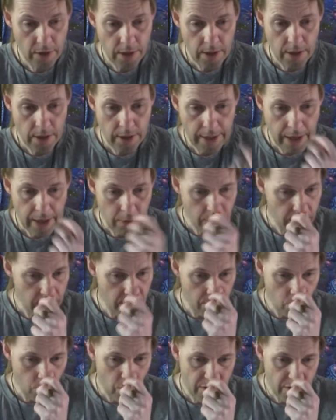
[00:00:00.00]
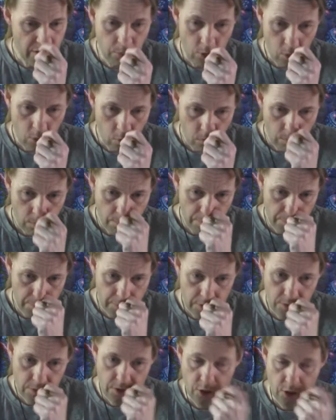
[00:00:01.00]
Now, with Brawl,
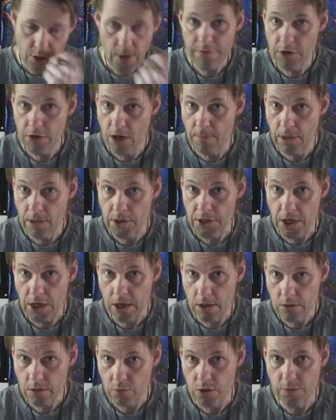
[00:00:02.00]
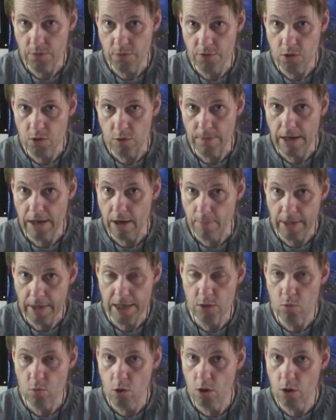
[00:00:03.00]
so you have your Commander card, which we talked about, a
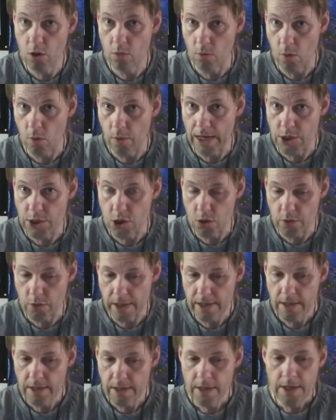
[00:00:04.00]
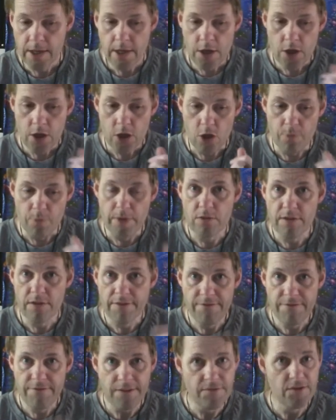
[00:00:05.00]
Planeswalker or a Legendary. You build
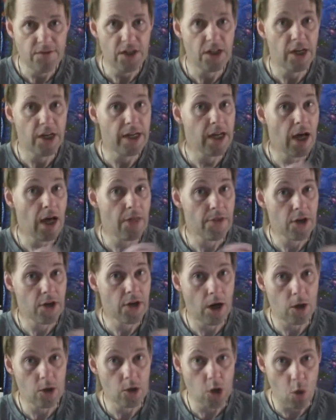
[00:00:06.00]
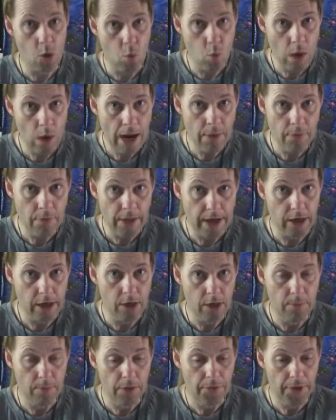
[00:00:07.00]
59 other cards around that
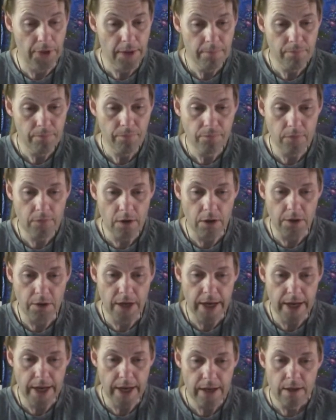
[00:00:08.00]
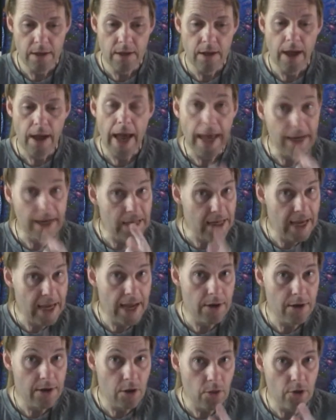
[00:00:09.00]
Commander, okay? And
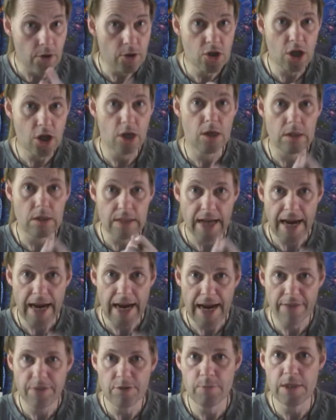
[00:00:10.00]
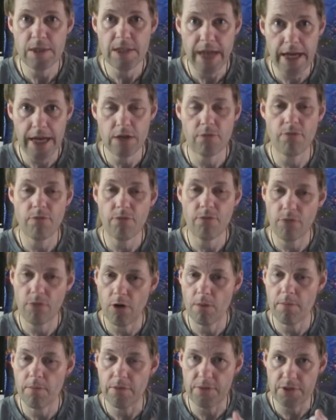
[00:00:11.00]
again, those cards have to be taken
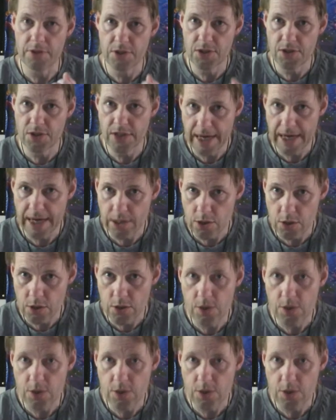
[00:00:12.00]
from the standard